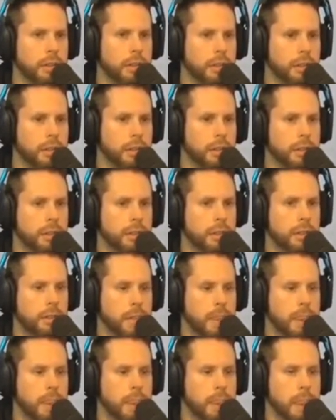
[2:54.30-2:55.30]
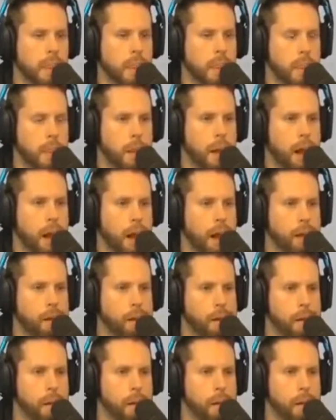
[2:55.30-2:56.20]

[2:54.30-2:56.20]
(silence)